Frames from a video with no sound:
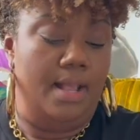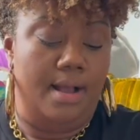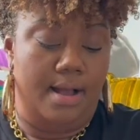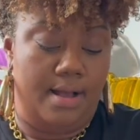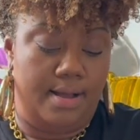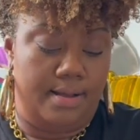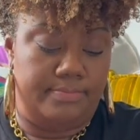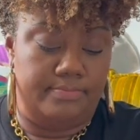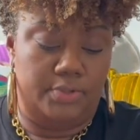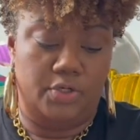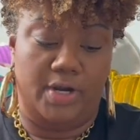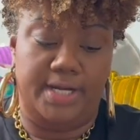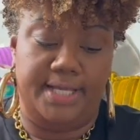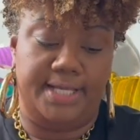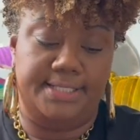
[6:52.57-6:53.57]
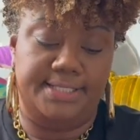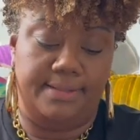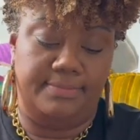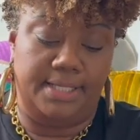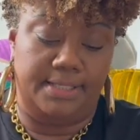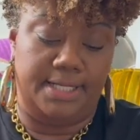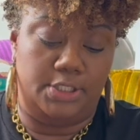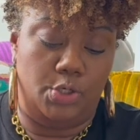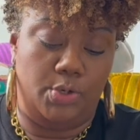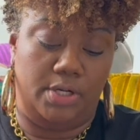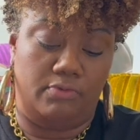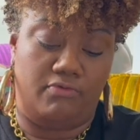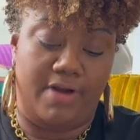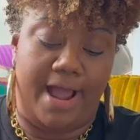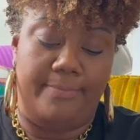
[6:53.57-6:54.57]
that. Try to get something that you
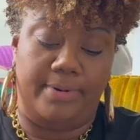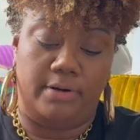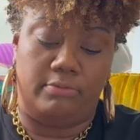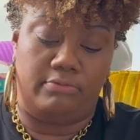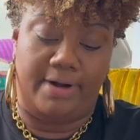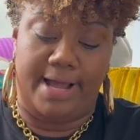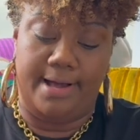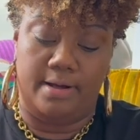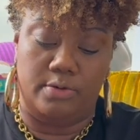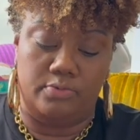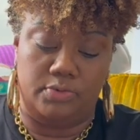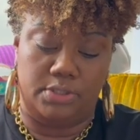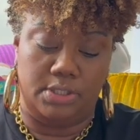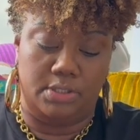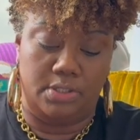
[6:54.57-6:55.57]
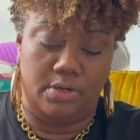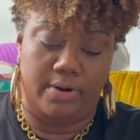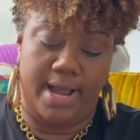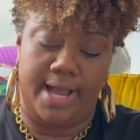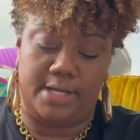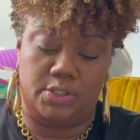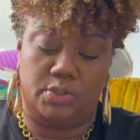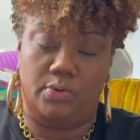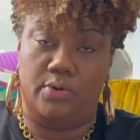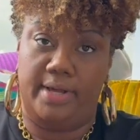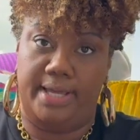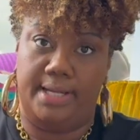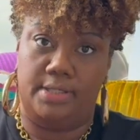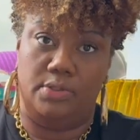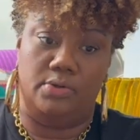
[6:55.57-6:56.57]
can wrap around your actual
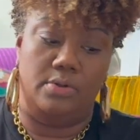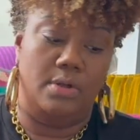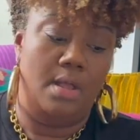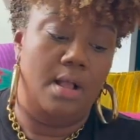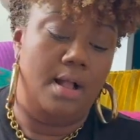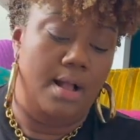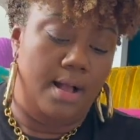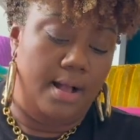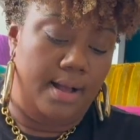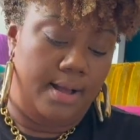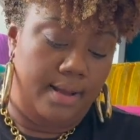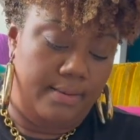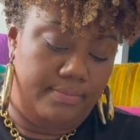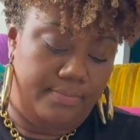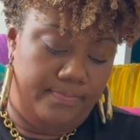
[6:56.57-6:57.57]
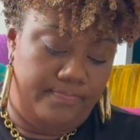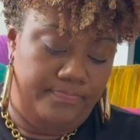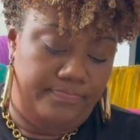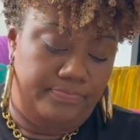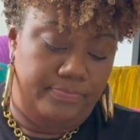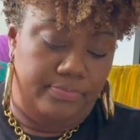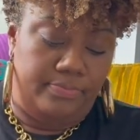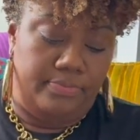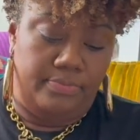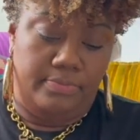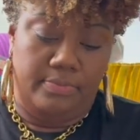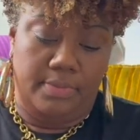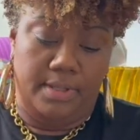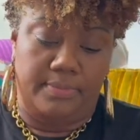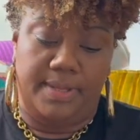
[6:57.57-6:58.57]
handle. Um,
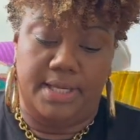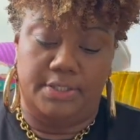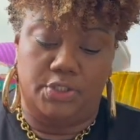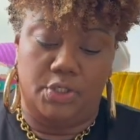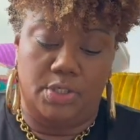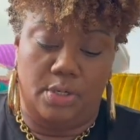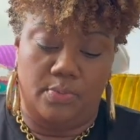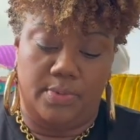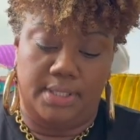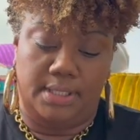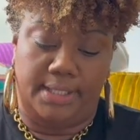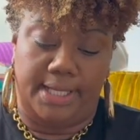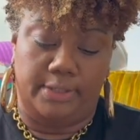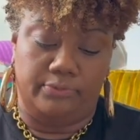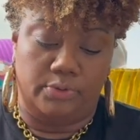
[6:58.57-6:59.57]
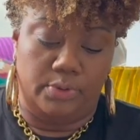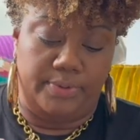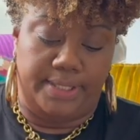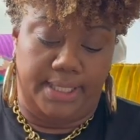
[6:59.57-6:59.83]
because you don't want to like ruin